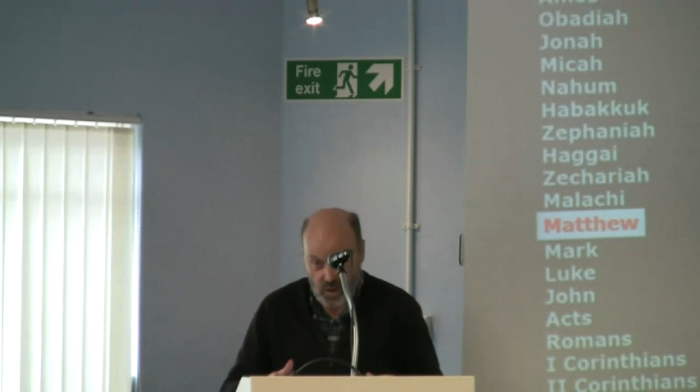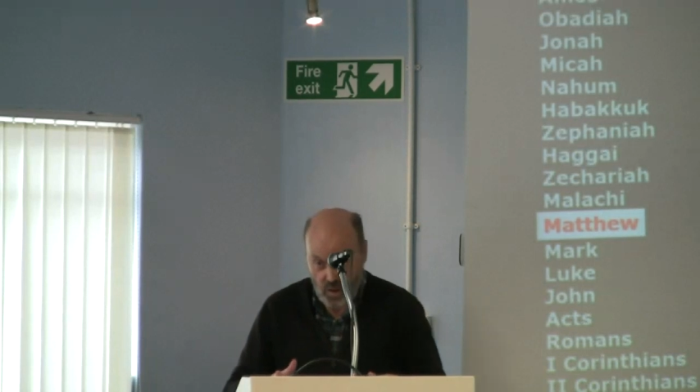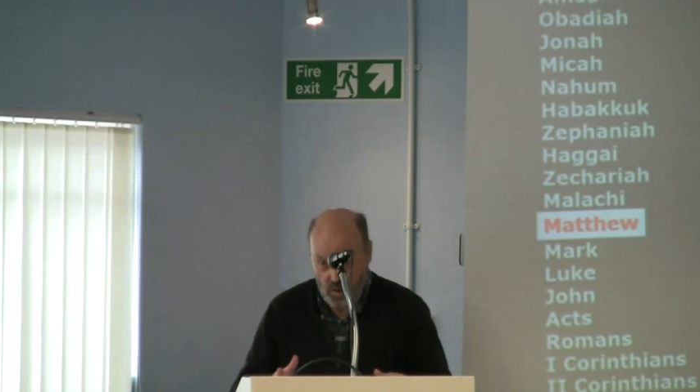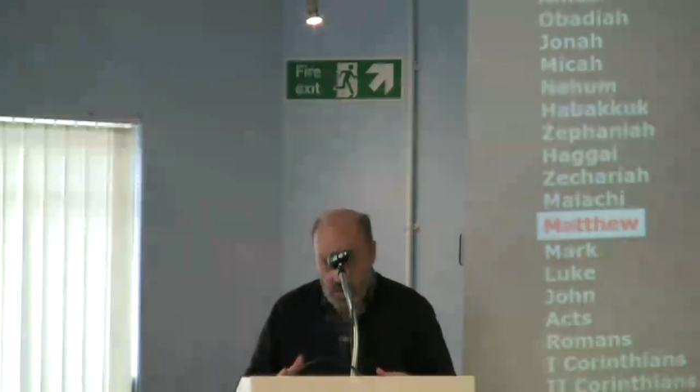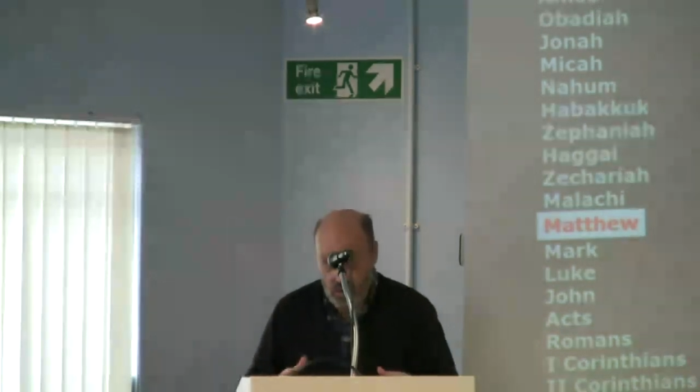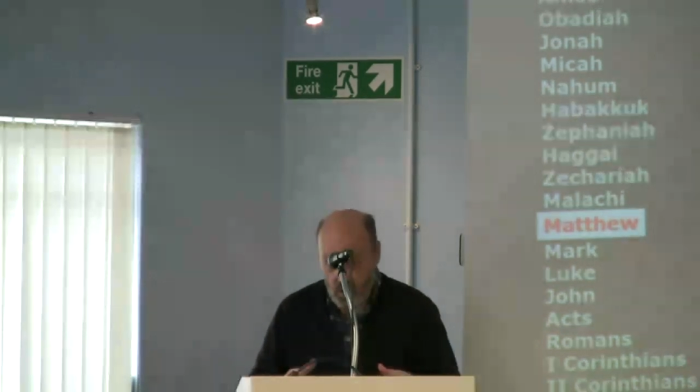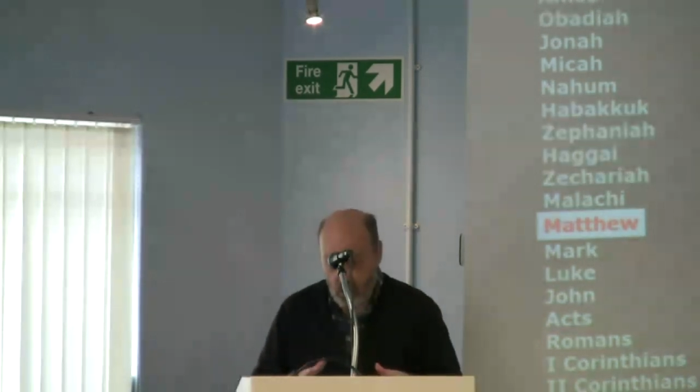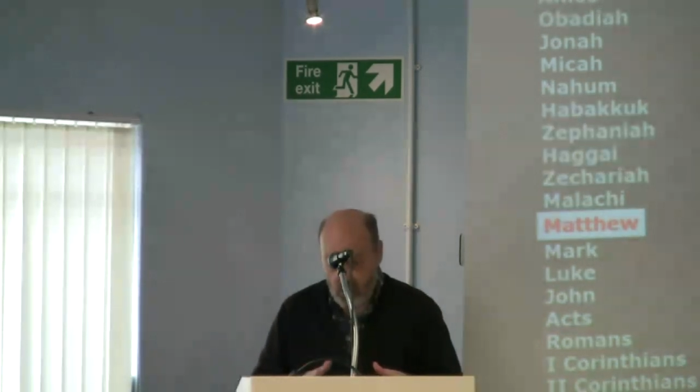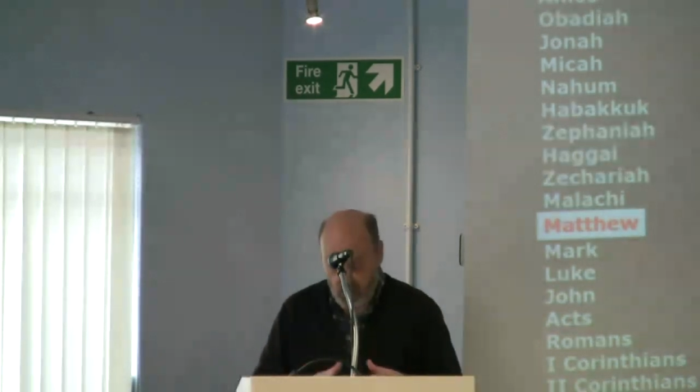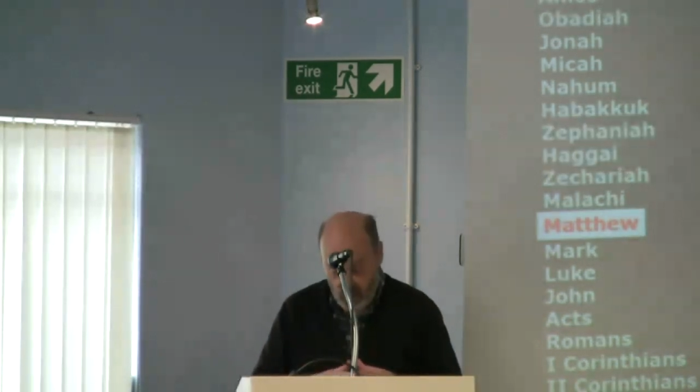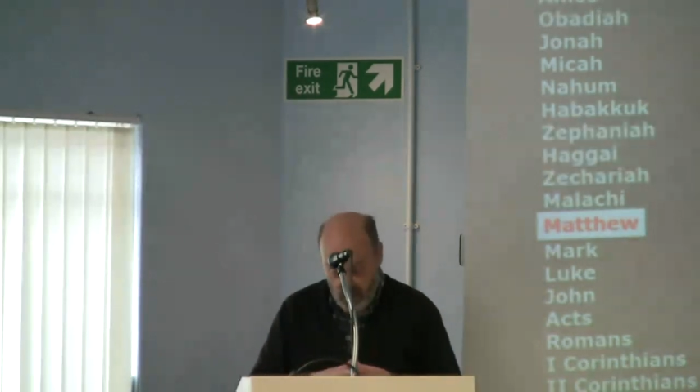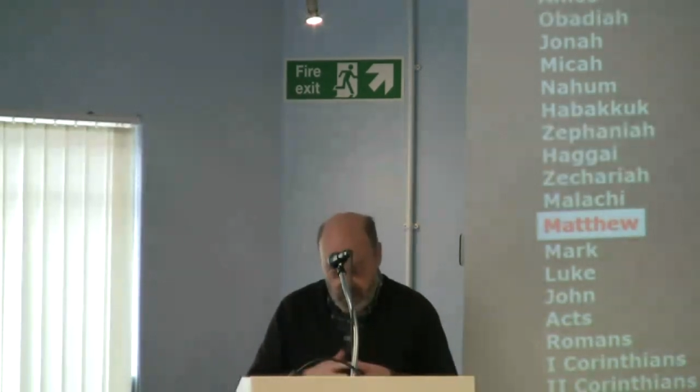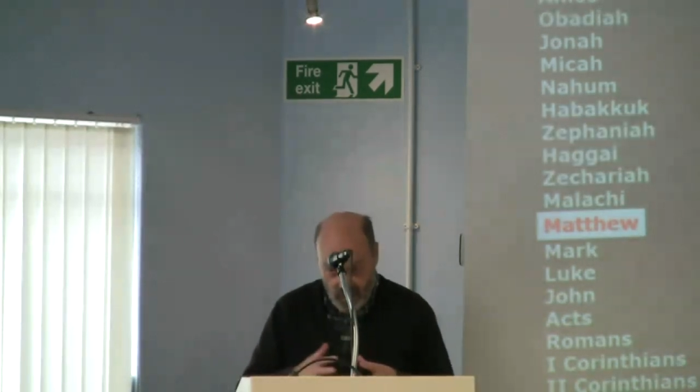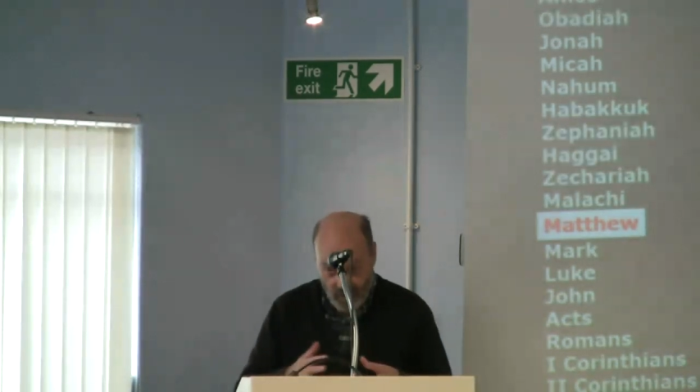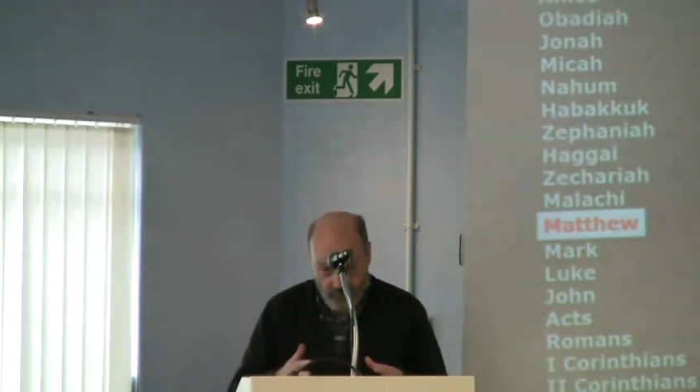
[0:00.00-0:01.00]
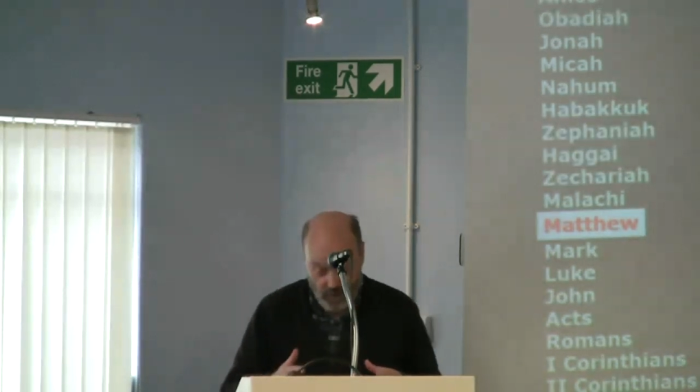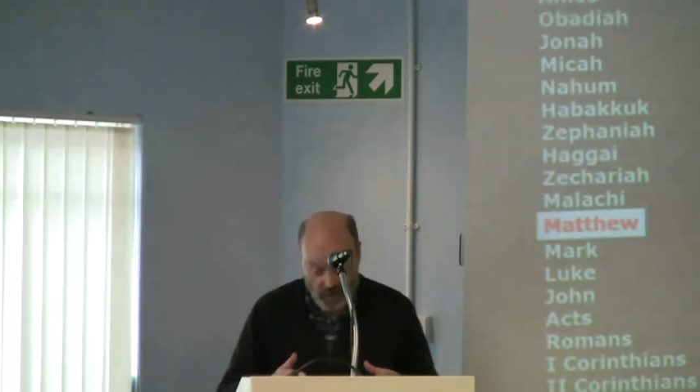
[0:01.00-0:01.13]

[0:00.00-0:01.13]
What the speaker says: because it's all joined together,